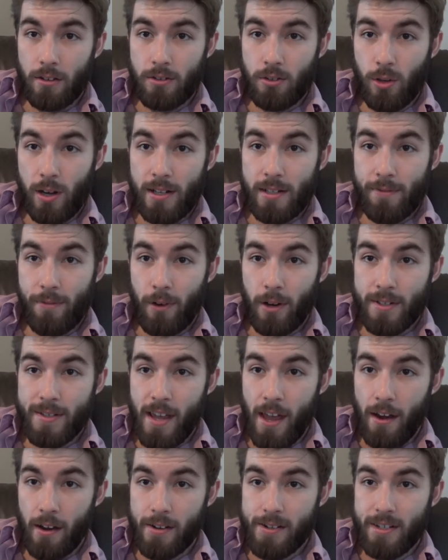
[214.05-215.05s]
transverse
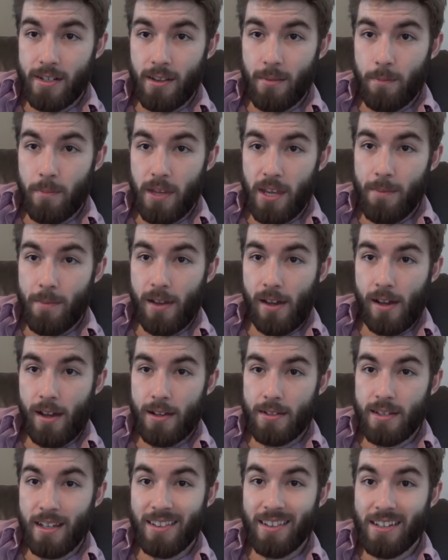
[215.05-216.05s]
energy the beam
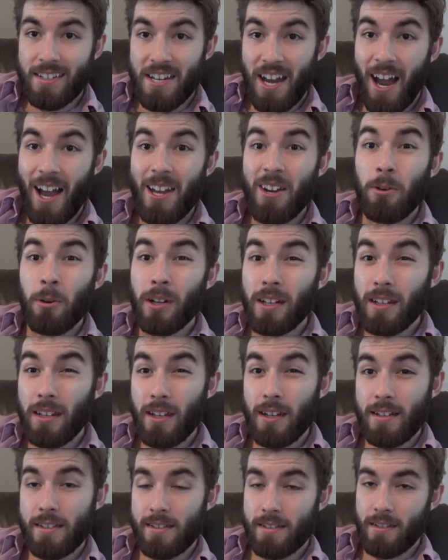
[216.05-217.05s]
has, and the tighter it
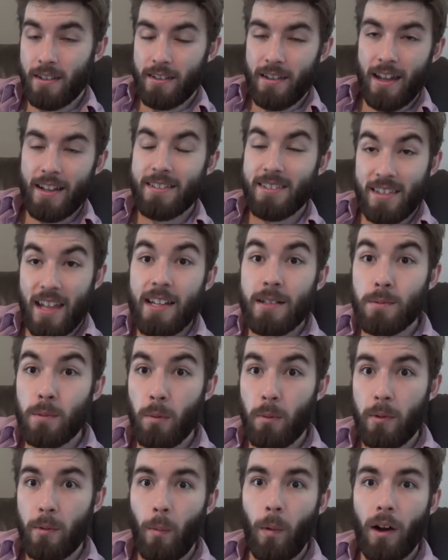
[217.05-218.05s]
gets. And that's that's
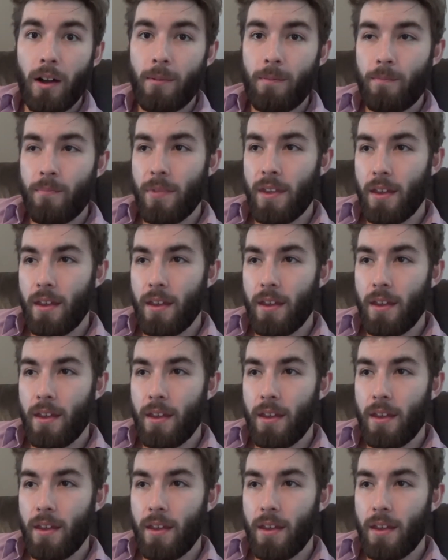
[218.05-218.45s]
what we want.